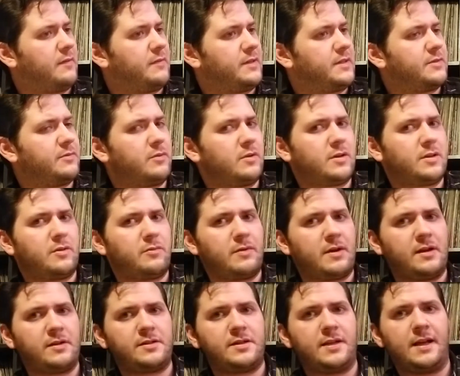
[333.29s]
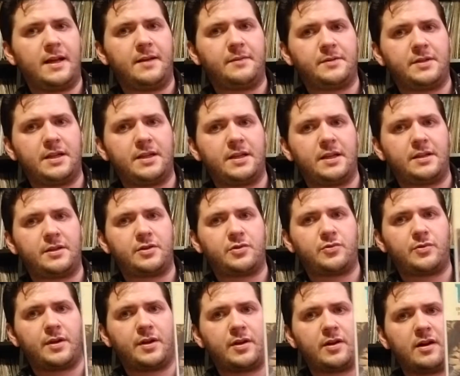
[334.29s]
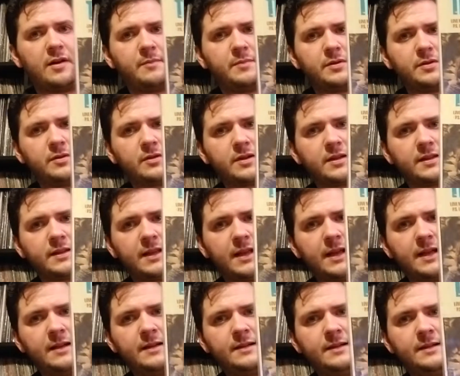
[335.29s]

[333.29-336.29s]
It's one of the rare times that I take the shrink off, but look at that.